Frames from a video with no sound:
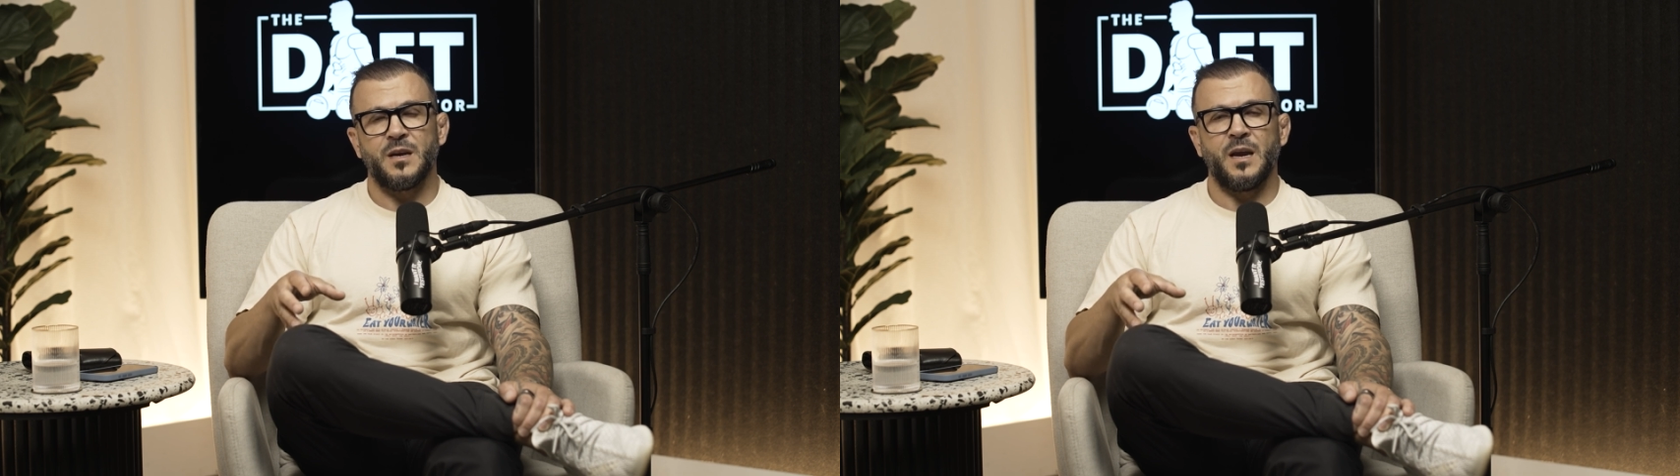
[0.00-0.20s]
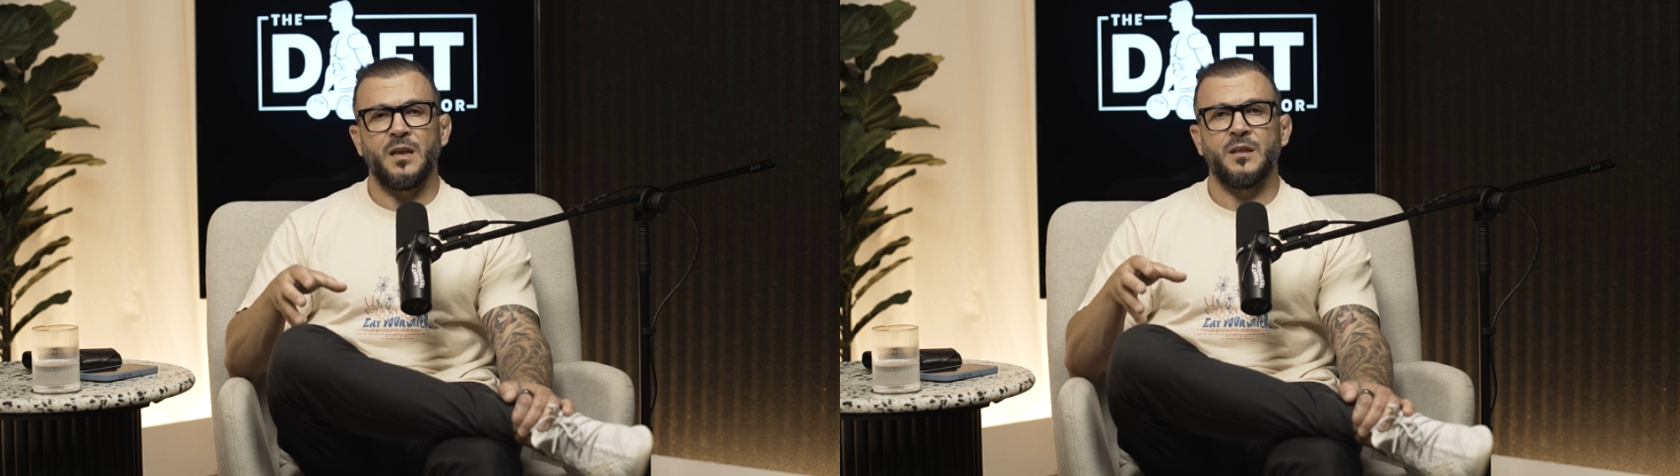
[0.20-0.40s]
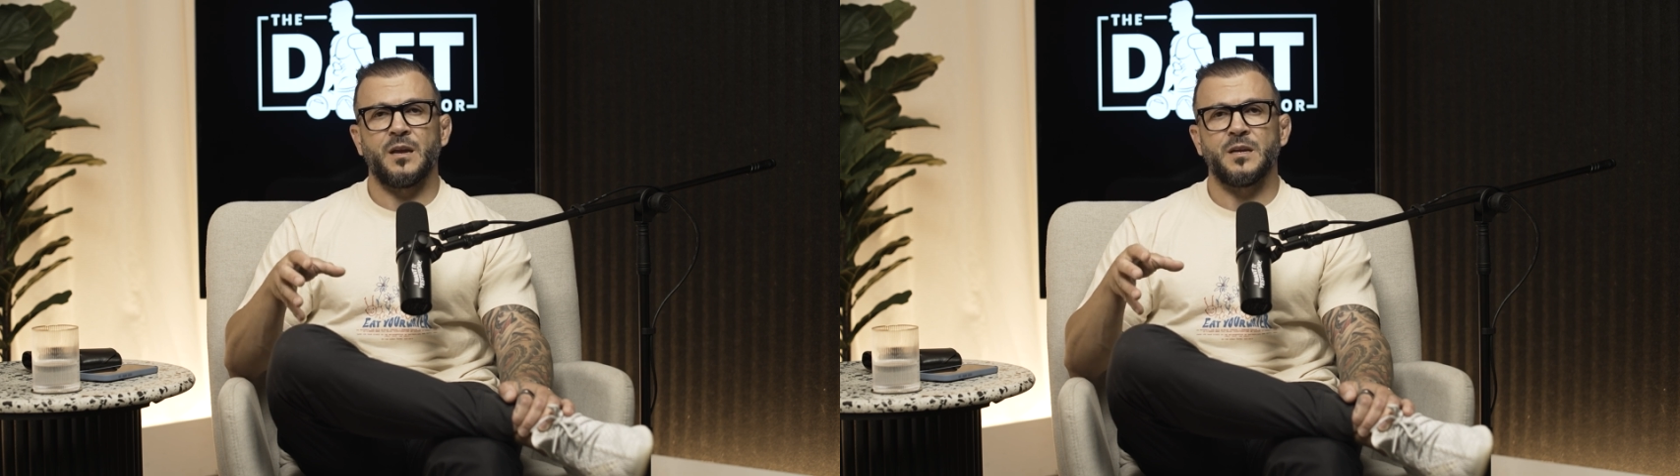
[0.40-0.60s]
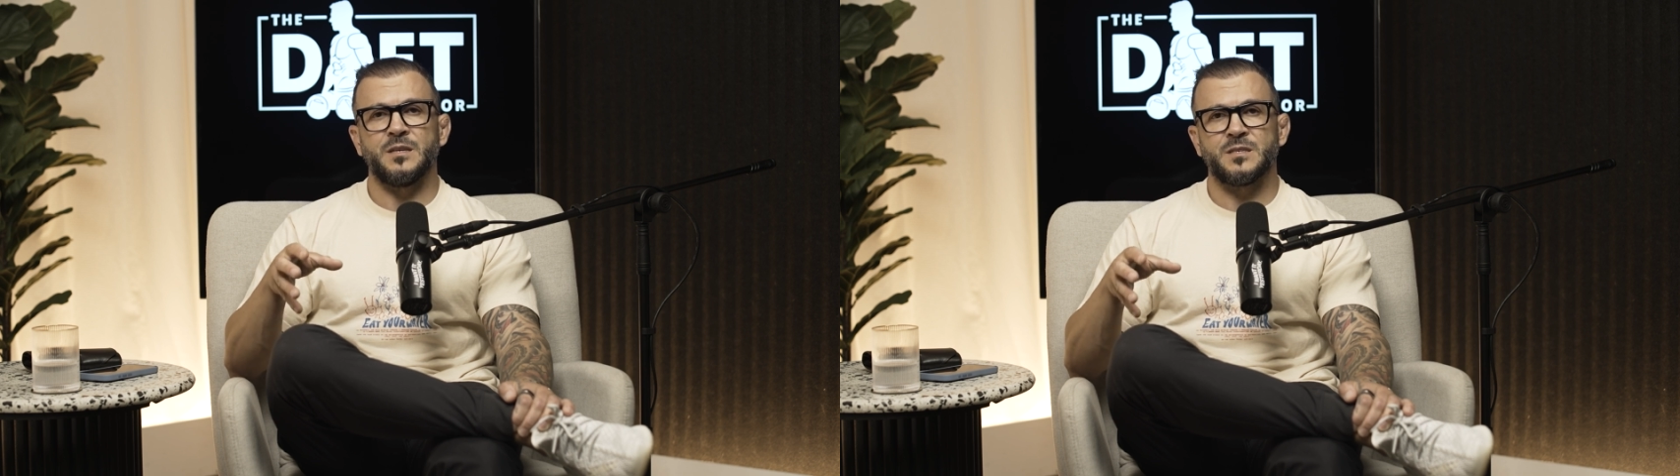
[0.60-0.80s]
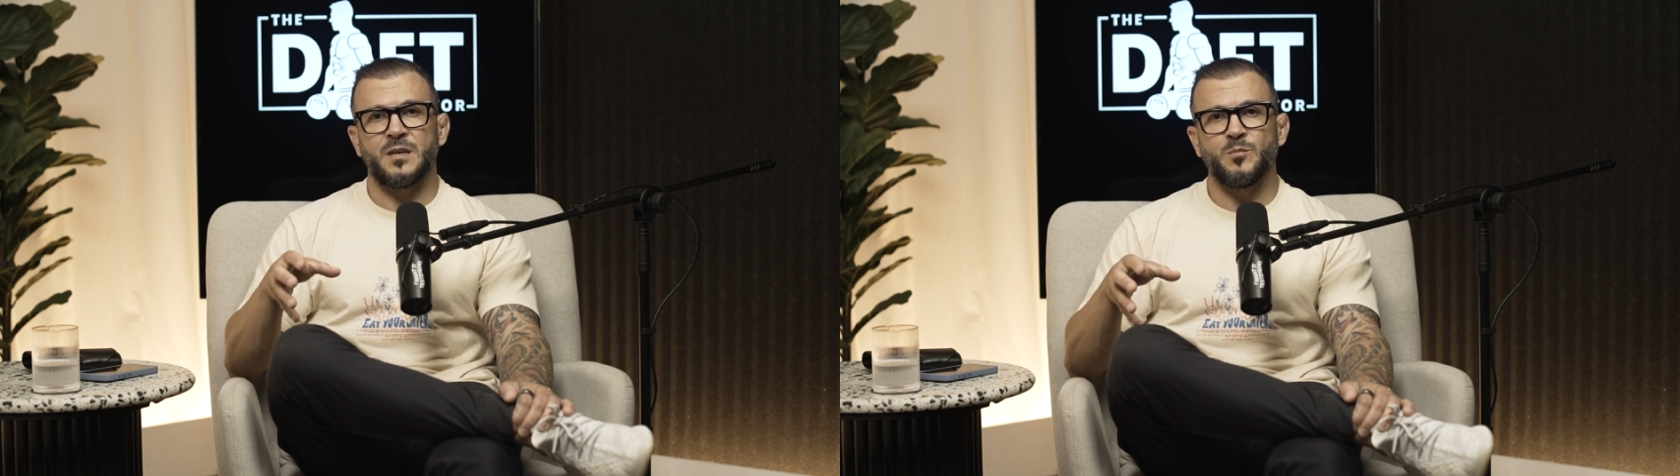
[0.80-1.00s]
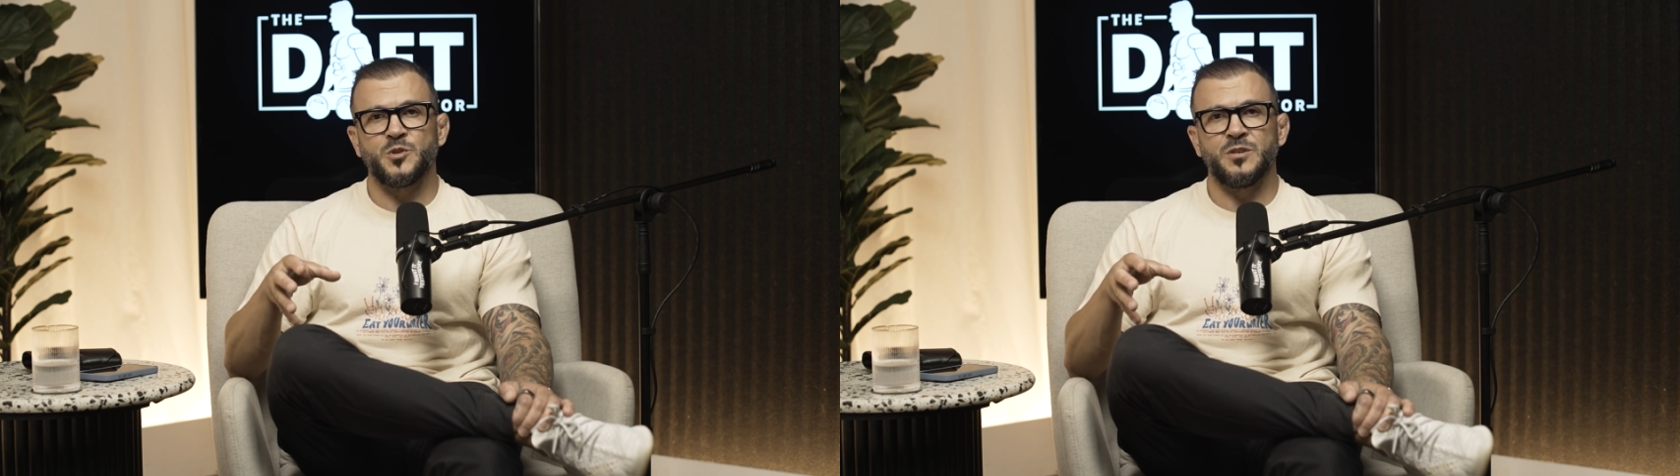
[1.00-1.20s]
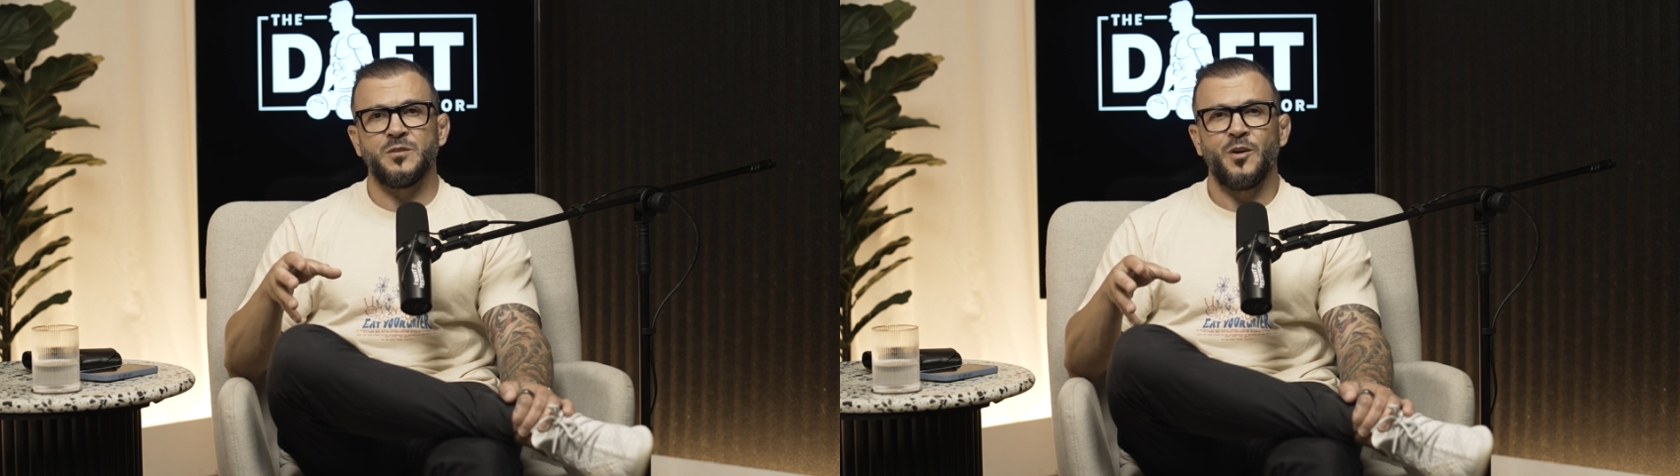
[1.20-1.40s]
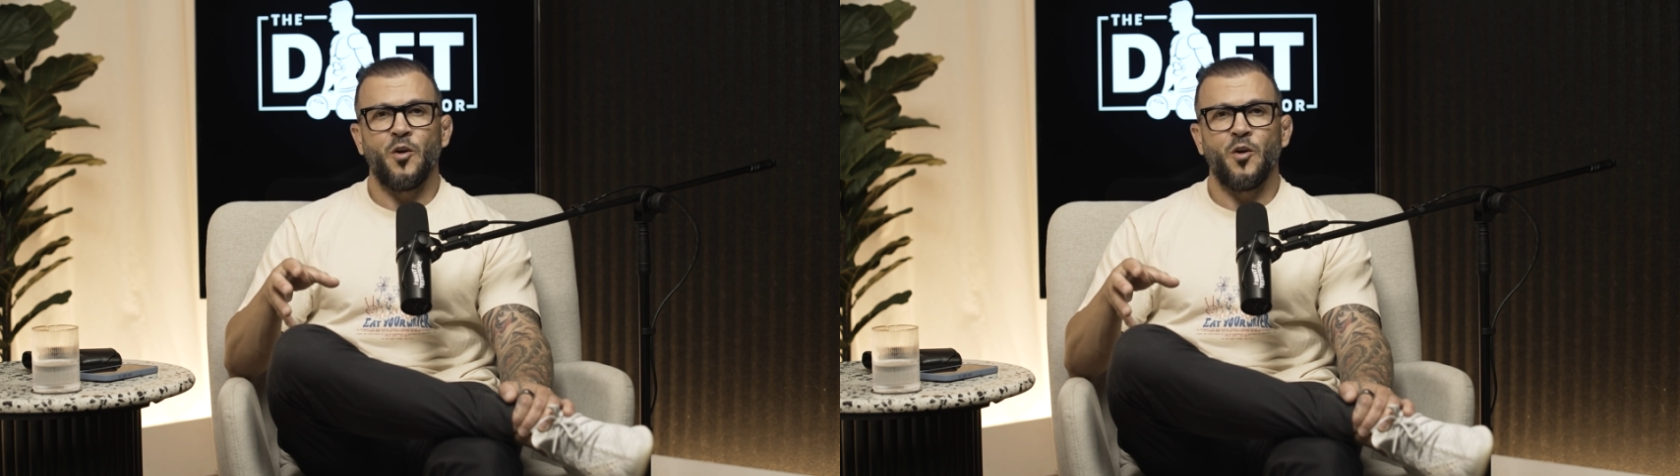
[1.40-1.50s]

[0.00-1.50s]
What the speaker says: in the consumption